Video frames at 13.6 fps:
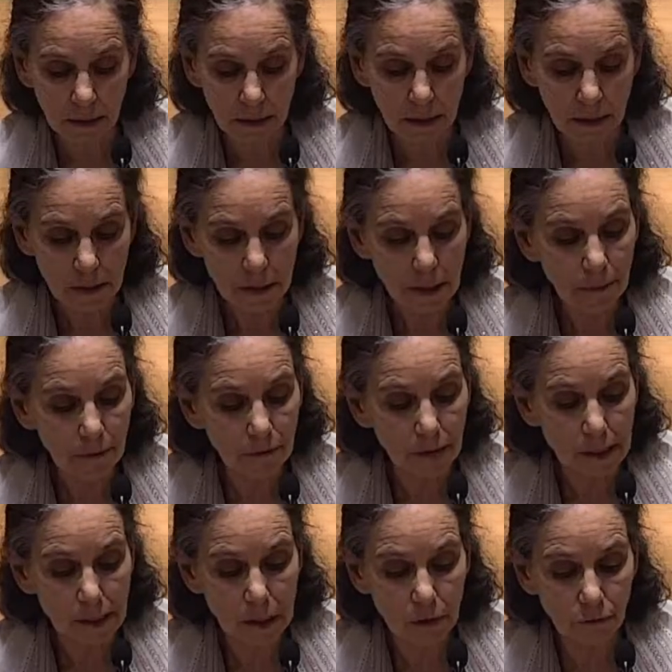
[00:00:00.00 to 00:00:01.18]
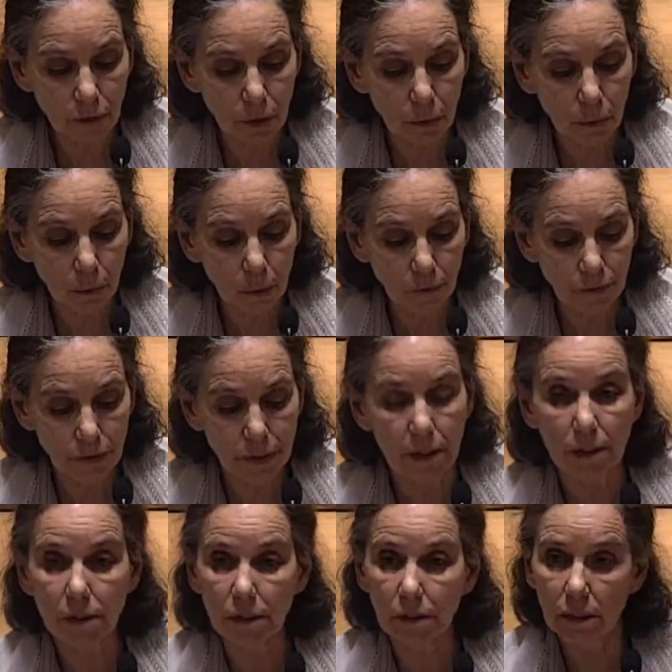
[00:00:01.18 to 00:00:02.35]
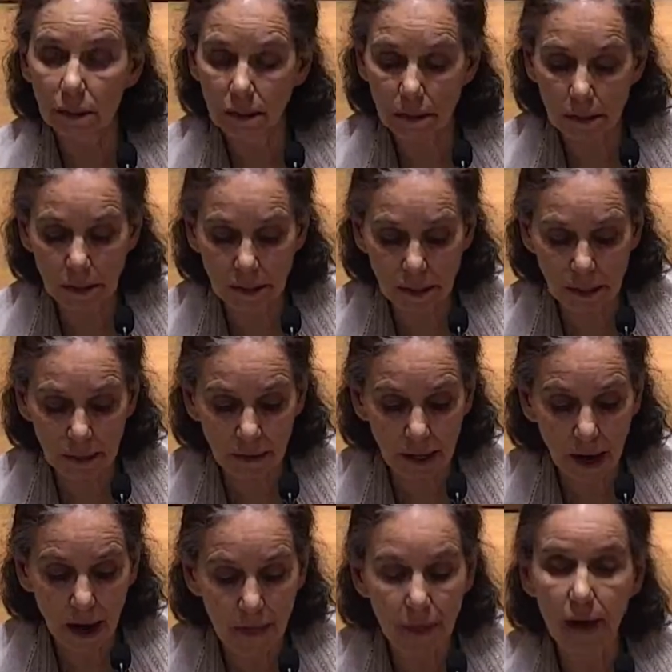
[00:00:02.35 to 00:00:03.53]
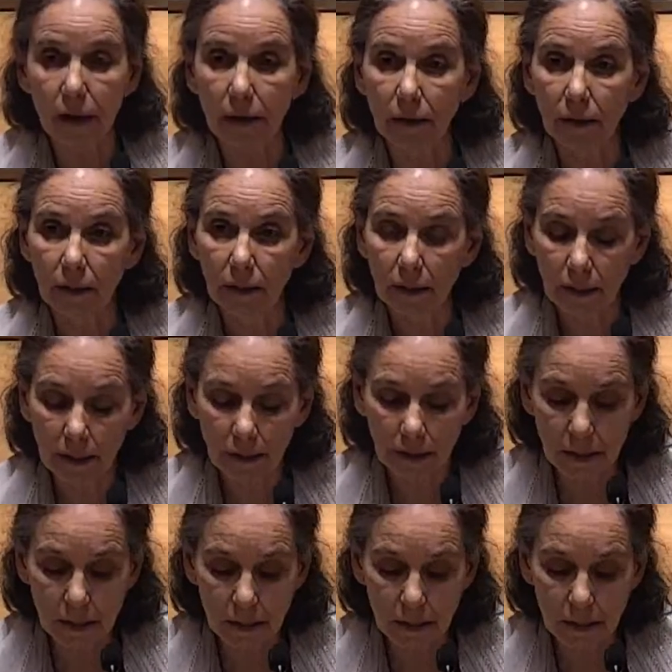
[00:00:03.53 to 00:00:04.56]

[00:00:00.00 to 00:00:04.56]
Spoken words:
Some of us have not wanted to see the other in this